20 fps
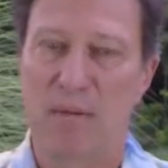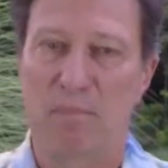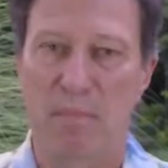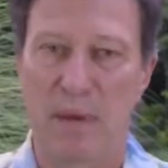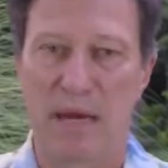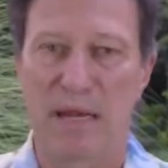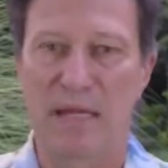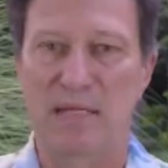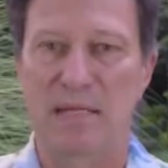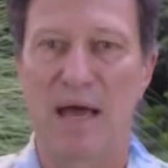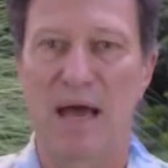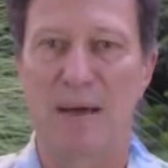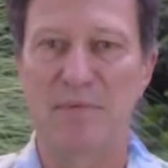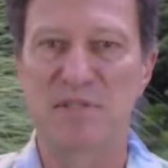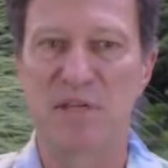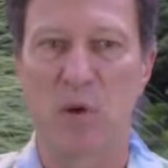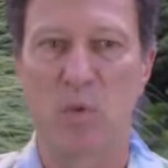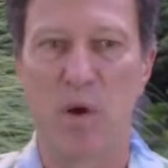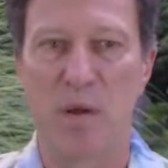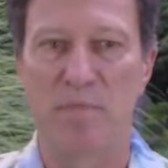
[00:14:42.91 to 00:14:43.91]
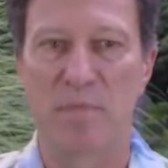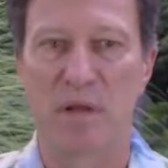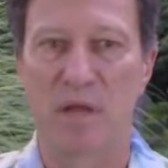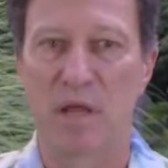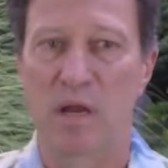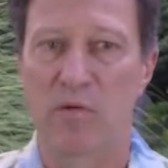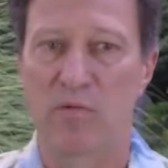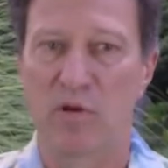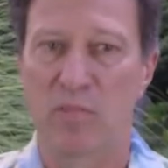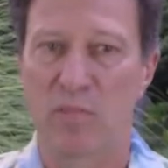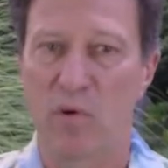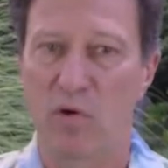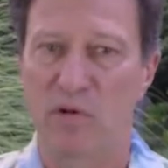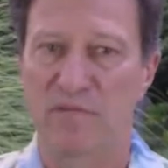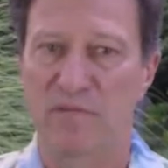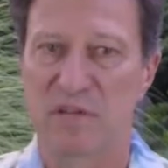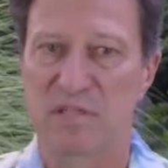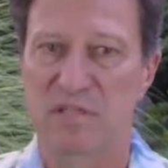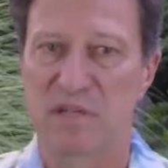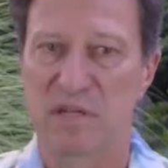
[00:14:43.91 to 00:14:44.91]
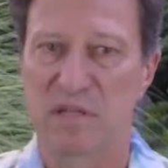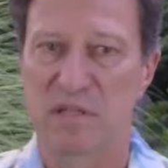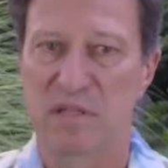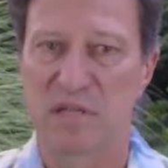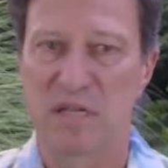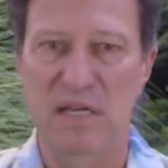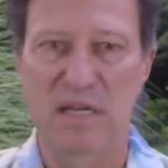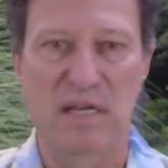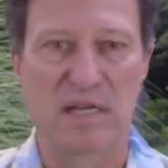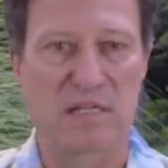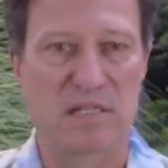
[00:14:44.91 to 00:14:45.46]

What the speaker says: many times equipment in a remote facility